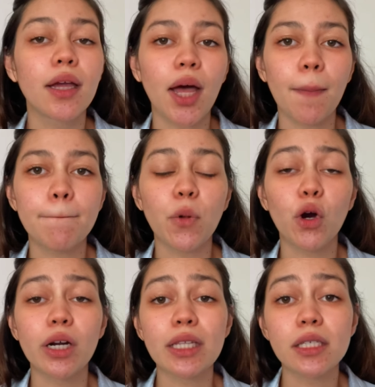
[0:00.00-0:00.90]
cup,
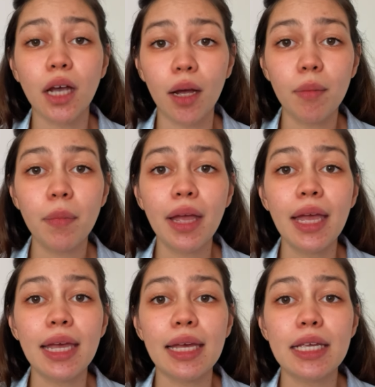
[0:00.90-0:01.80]
or tub,
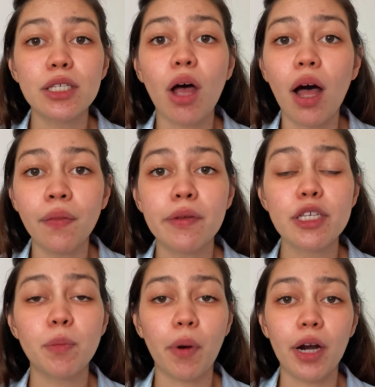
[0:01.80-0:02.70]
is on
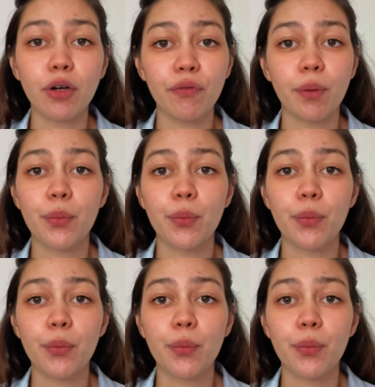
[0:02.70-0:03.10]
this part of the